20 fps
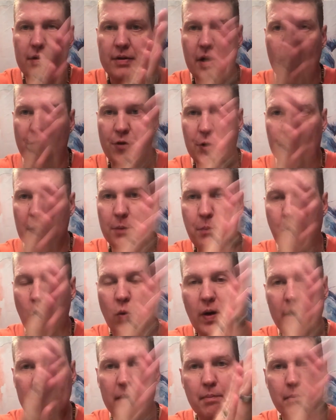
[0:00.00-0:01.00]
Another good
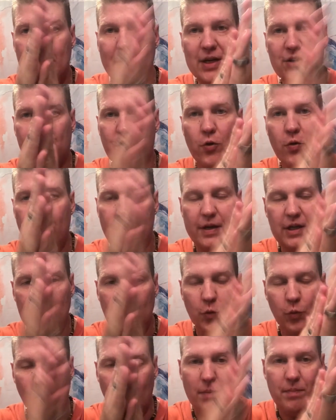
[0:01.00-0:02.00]
point, make sure that
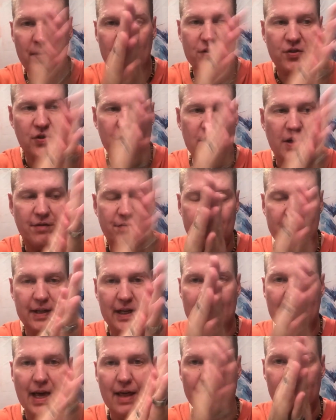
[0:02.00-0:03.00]
you rub this stuff
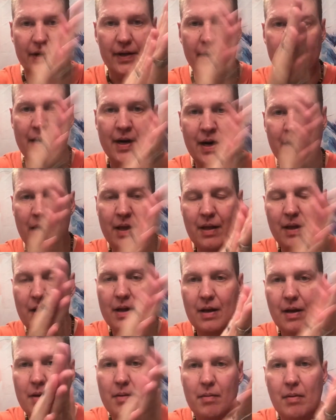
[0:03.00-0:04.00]
together.
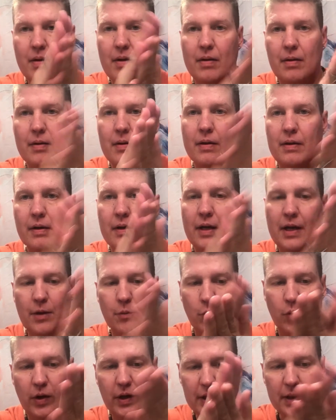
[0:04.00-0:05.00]

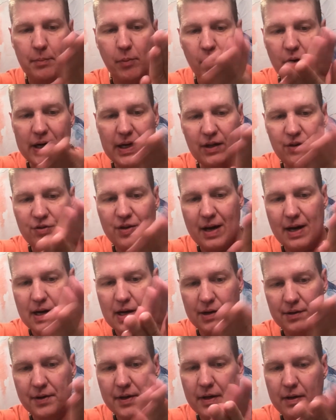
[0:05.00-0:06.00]
It really brings
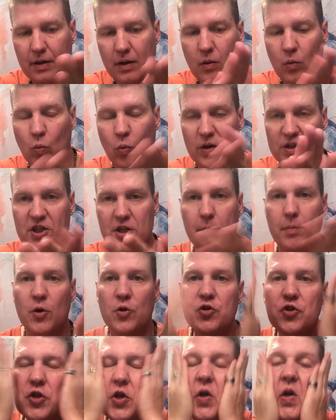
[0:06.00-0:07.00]
out what's
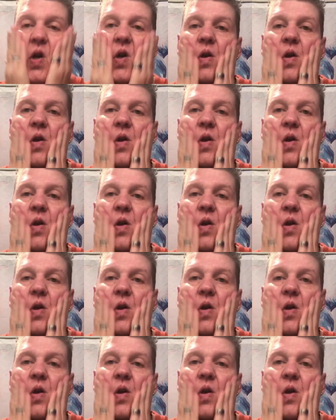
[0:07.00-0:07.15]
supposed